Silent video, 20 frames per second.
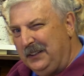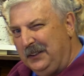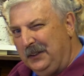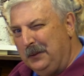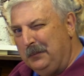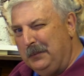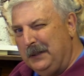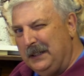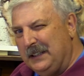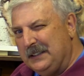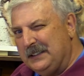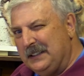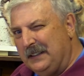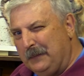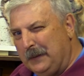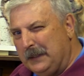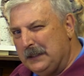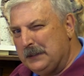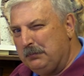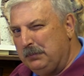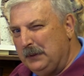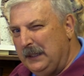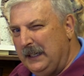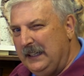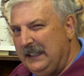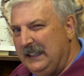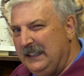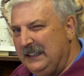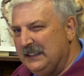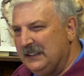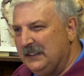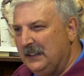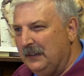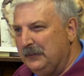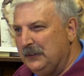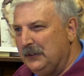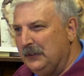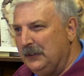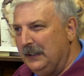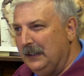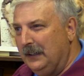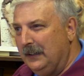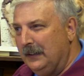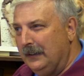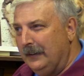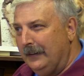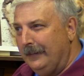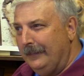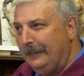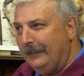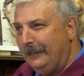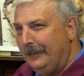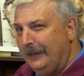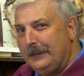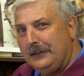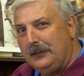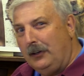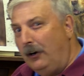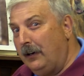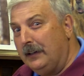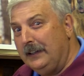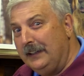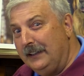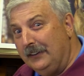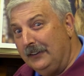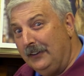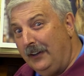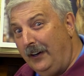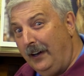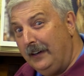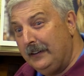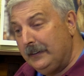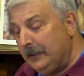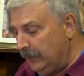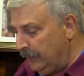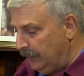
a little bit as I'm explaining stuff to you and talking a lot.